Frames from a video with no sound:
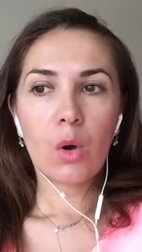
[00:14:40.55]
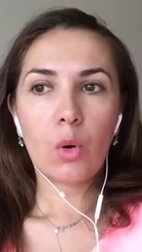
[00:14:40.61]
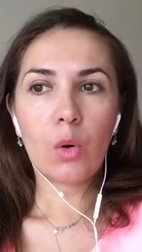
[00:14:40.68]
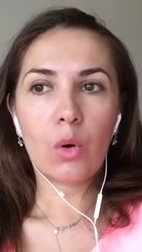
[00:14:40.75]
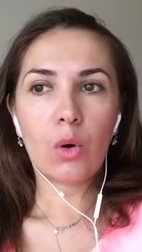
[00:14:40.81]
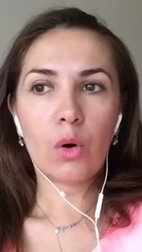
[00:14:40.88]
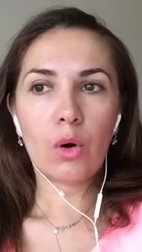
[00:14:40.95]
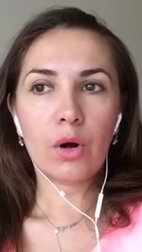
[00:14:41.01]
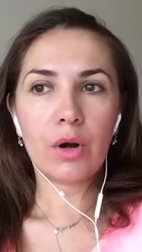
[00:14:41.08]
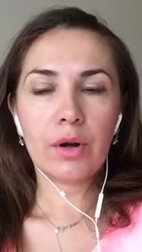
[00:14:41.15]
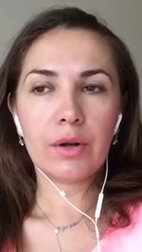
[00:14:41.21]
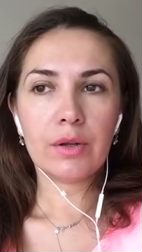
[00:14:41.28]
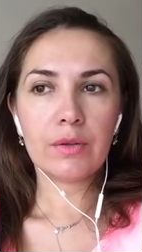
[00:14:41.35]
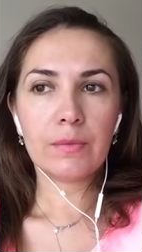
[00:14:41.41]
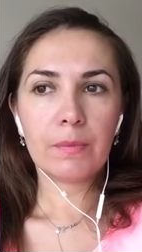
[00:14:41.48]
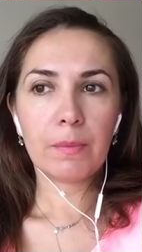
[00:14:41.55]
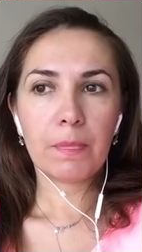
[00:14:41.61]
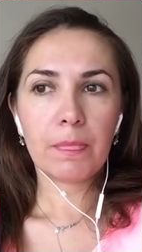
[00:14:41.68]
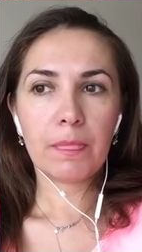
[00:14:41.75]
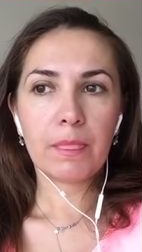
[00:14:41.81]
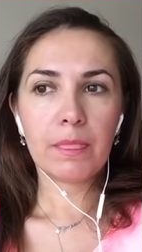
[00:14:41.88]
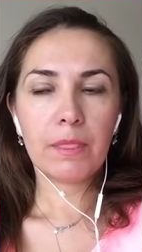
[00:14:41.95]
or
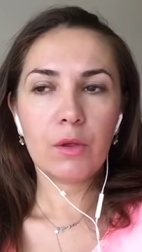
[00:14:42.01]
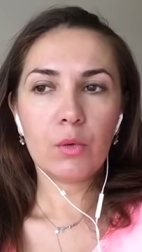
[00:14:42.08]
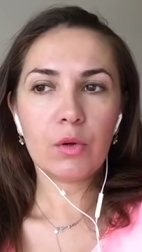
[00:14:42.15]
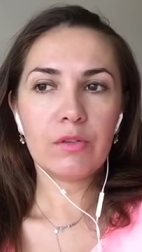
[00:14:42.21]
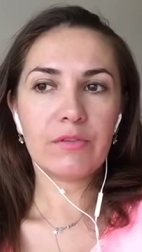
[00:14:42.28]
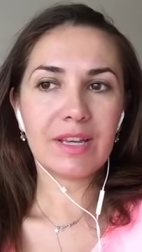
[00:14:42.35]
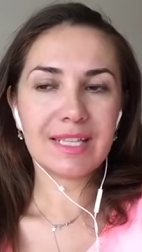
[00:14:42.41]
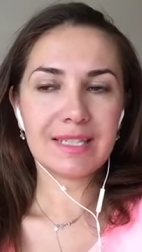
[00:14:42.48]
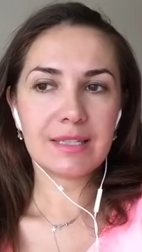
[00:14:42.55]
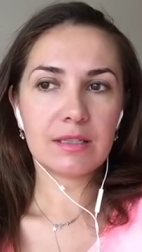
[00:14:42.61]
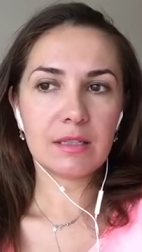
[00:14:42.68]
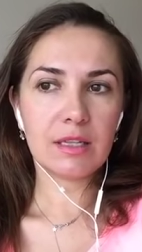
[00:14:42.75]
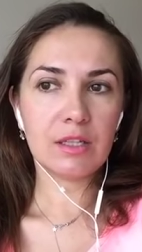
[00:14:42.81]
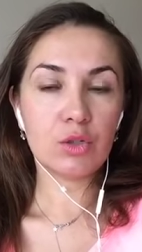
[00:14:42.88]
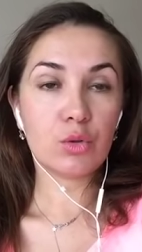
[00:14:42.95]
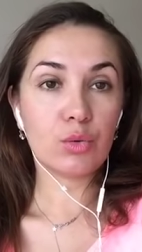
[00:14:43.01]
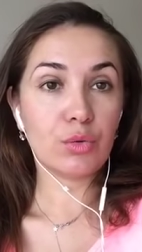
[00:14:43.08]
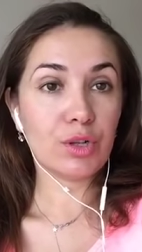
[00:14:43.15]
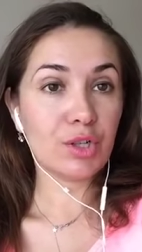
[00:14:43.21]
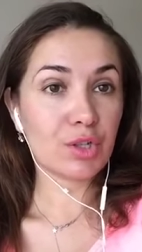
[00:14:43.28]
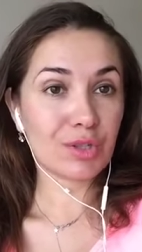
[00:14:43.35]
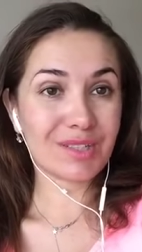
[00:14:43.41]
you invest into
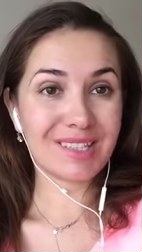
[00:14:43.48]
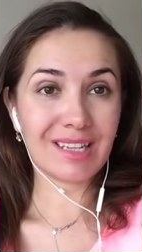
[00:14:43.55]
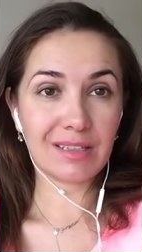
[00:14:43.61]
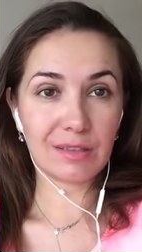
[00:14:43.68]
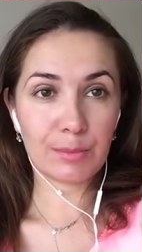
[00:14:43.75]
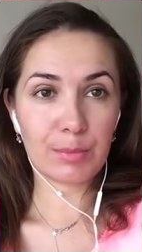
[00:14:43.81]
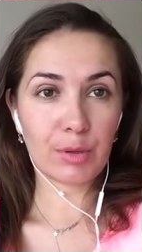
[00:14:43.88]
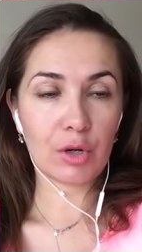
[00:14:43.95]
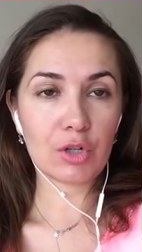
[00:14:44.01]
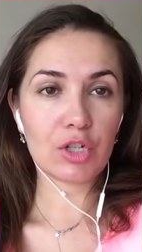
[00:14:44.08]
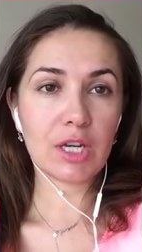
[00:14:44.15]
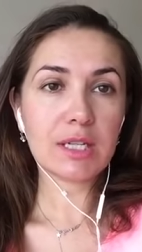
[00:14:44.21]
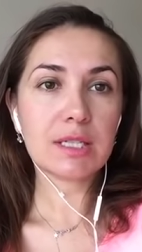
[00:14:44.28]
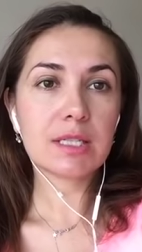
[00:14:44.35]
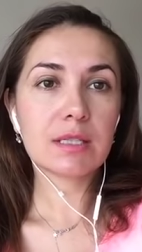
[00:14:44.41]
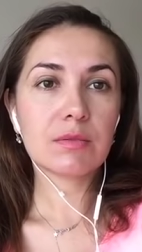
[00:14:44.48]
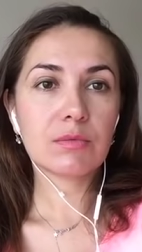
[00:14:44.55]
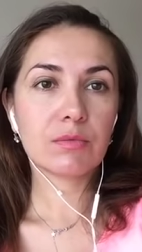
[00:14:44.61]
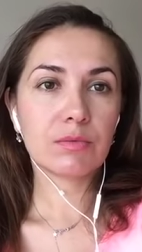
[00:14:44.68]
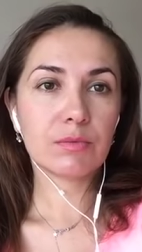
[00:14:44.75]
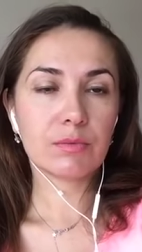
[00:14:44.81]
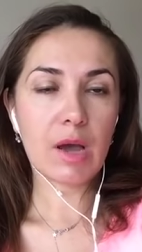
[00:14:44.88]
regional center projects,
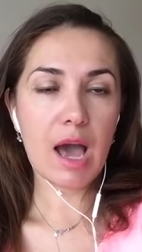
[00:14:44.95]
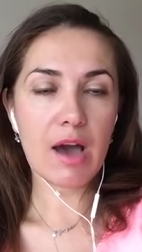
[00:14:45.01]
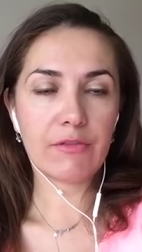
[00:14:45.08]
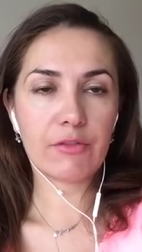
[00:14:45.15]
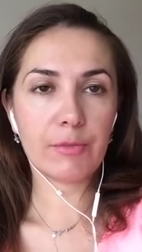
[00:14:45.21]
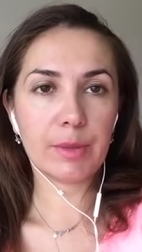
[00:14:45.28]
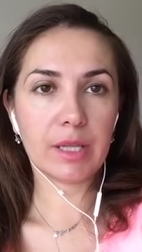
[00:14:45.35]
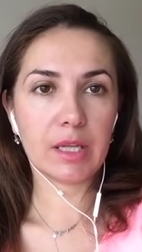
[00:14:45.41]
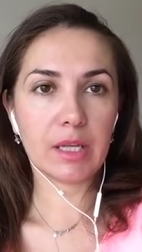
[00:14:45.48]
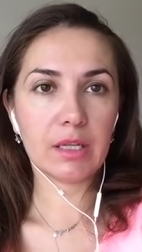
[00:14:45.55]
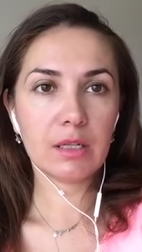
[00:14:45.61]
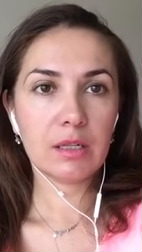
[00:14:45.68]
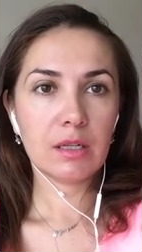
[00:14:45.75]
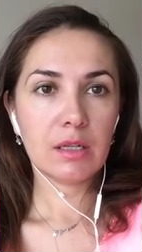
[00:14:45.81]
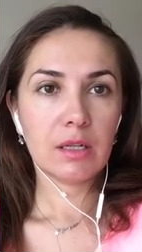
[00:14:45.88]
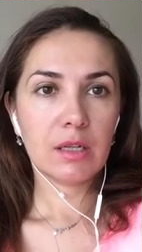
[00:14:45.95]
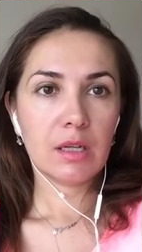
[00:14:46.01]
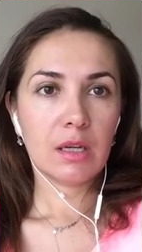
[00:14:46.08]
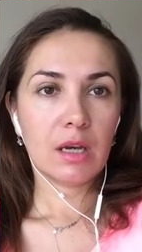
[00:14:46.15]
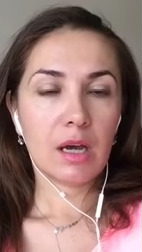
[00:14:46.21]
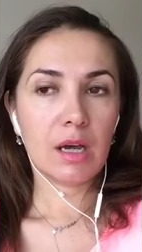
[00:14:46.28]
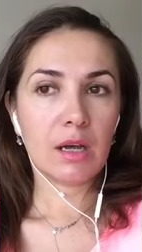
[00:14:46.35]
$500,000,
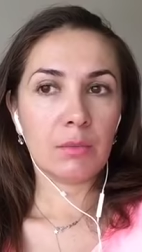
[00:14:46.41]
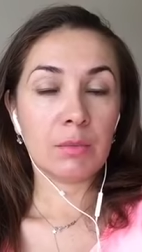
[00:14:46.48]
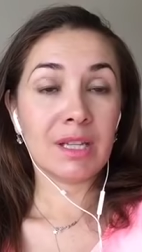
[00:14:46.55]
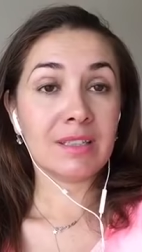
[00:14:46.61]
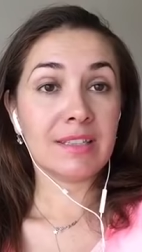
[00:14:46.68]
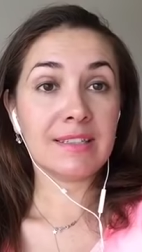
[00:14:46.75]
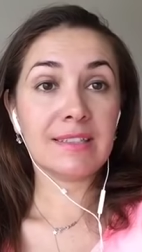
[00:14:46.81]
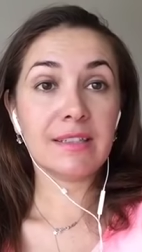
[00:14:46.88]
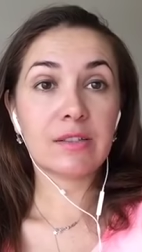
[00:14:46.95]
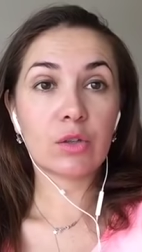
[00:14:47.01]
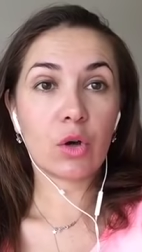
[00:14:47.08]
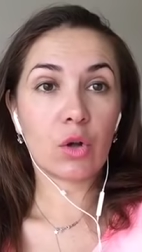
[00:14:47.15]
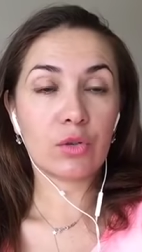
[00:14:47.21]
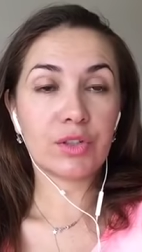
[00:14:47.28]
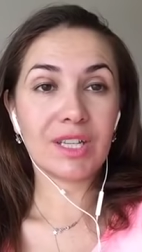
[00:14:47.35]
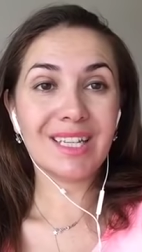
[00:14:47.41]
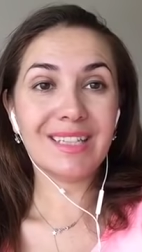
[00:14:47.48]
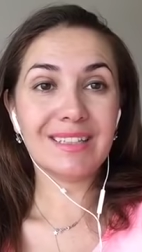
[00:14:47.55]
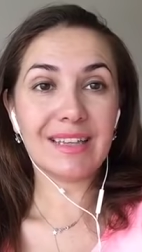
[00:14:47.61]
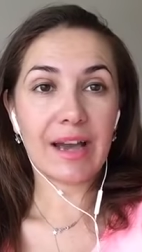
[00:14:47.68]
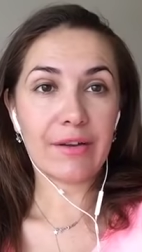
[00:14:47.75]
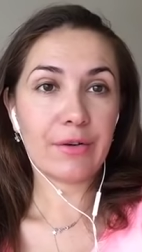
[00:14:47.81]
and this is called
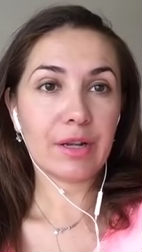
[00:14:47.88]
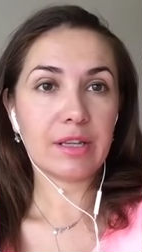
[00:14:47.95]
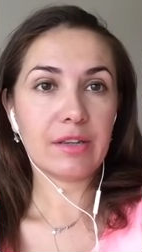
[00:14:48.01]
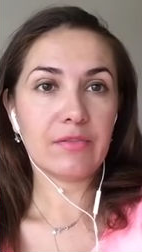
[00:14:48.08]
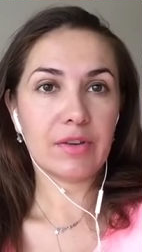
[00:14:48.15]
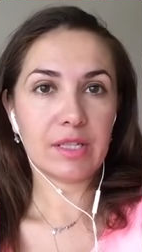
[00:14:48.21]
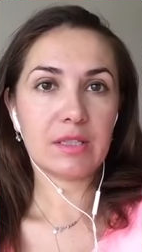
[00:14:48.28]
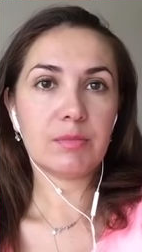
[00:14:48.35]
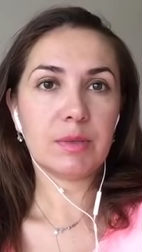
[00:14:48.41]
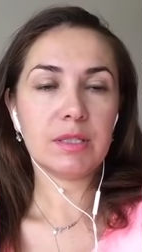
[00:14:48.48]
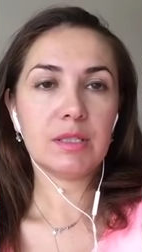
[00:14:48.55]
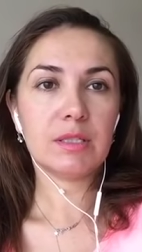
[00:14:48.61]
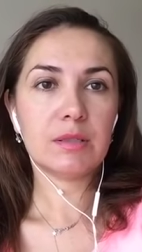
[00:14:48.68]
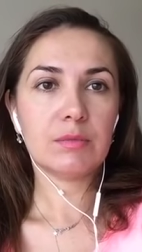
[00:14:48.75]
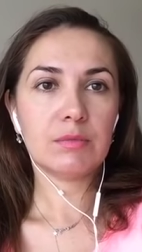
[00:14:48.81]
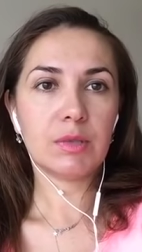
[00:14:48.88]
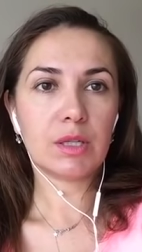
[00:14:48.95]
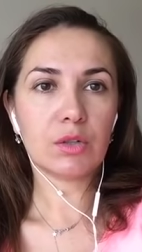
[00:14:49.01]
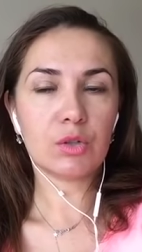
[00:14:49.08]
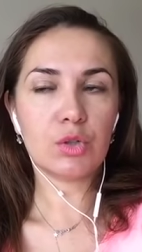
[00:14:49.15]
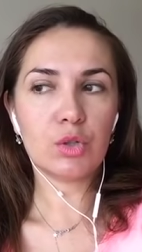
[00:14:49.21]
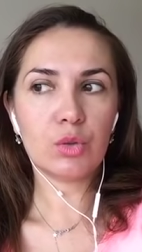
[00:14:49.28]
indirect investment,
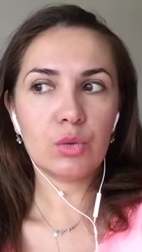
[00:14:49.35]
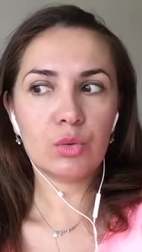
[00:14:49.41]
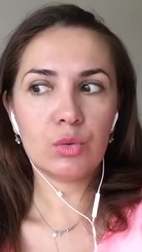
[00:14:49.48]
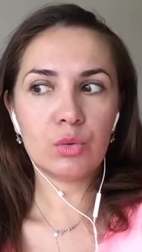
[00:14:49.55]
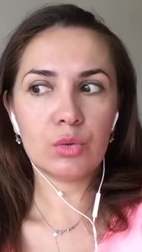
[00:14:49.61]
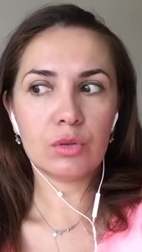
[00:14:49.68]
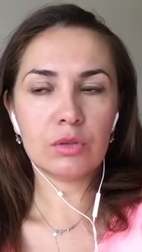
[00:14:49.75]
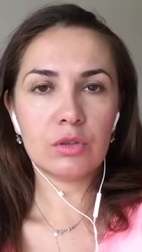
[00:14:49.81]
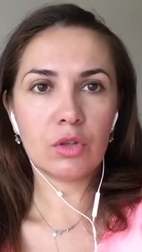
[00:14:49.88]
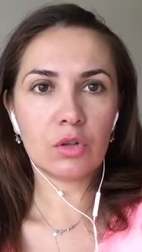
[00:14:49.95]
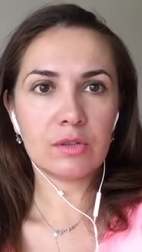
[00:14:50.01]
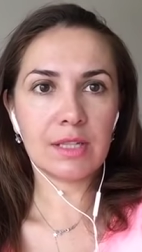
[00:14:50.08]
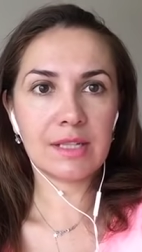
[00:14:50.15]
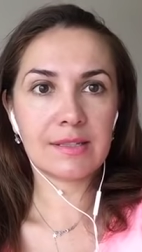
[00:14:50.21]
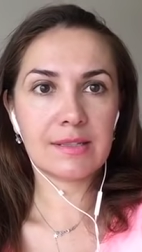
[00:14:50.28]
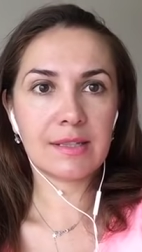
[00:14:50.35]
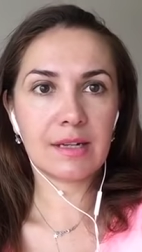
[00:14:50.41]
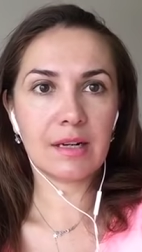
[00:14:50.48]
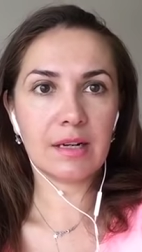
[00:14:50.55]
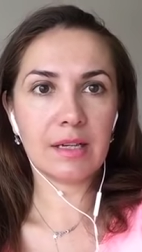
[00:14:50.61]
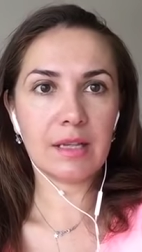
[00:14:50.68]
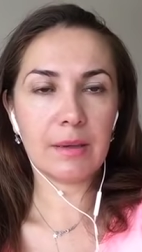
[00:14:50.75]
because you not
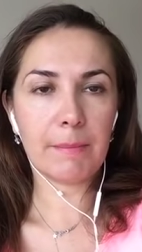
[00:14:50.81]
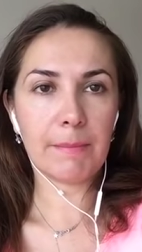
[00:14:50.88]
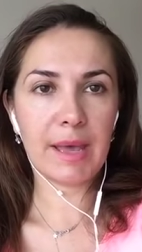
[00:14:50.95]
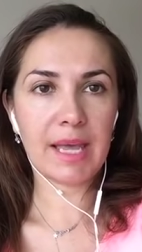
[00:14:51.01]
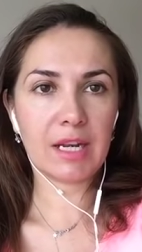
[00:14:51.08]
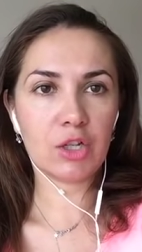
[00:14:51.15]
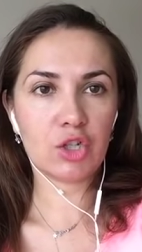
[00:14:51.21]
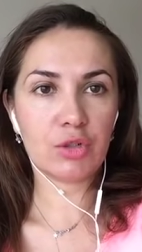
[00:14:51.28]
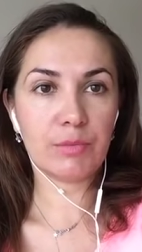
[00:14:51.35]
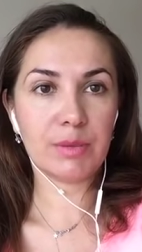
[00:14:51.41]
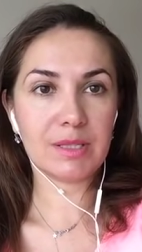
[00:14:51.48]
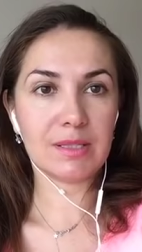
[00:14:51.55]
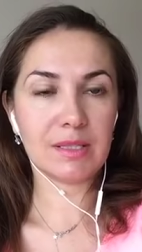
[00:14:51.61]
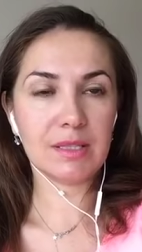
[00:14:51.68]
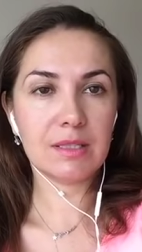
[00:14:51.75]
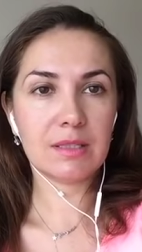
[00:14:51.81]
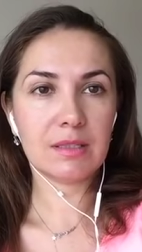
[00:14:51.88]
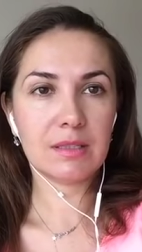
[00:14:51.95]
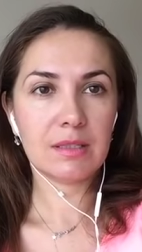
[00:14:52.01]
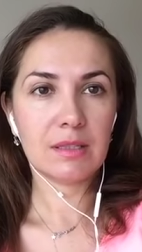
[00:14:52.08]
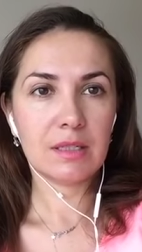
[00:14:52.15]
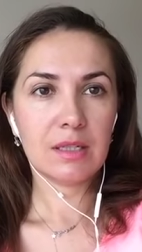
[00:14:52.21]
necessarily manage the business.
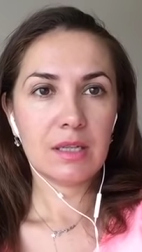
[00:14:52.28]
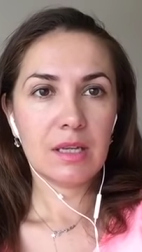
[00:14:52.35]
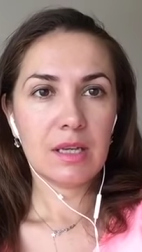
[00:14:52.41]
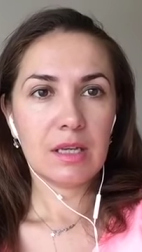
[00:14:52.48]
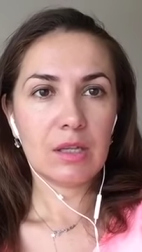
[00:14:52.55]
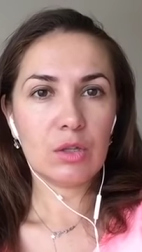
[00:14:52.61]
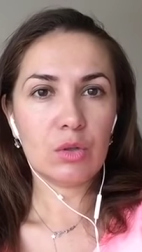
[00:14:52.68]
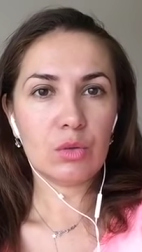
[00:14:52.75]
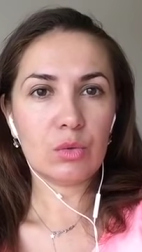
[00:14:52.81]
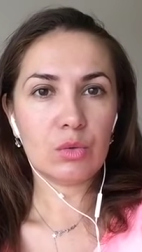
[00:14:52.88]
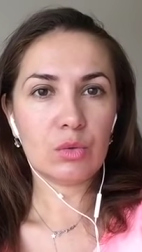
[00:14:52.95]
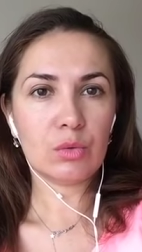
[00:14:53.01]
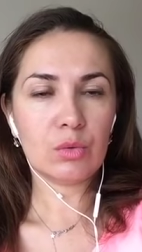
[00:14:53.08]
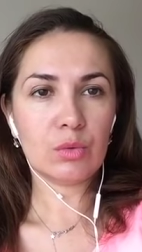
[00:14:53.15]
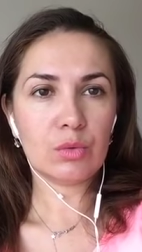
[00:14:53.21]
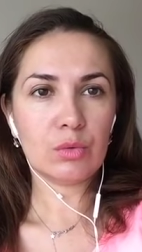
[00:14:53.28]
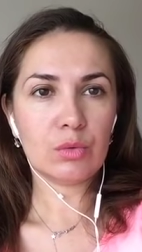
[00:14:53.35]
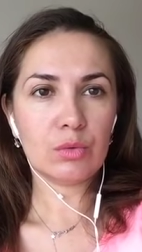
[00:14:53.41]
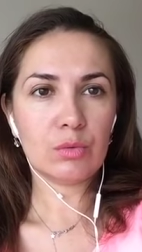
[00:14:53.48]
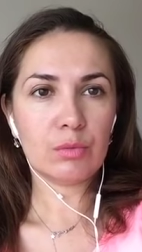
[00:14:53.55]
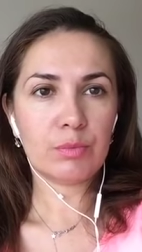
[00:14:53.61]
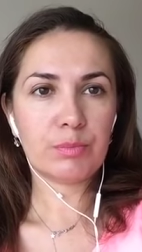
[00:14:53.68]
You,
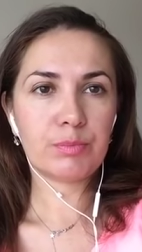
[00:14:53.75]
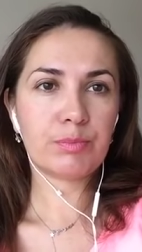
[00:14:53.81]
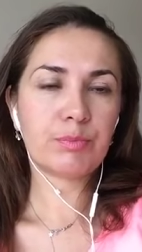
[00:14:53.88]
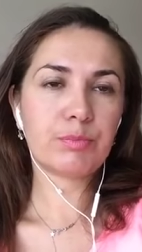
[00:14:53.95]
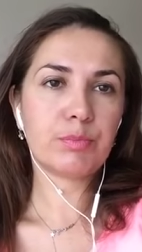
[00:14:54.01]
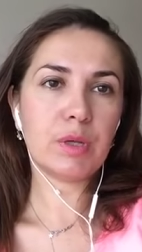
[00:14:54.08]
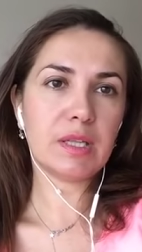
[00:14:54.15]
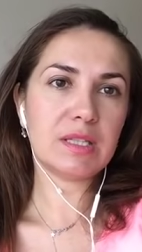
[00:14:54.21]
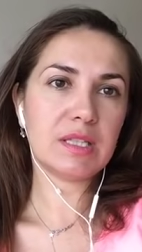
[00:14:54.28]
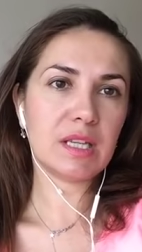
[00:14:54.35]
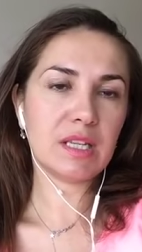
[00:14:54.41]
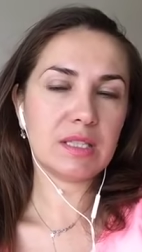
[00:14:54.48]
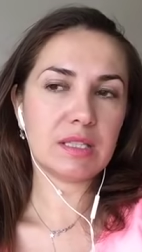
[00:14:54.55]
it's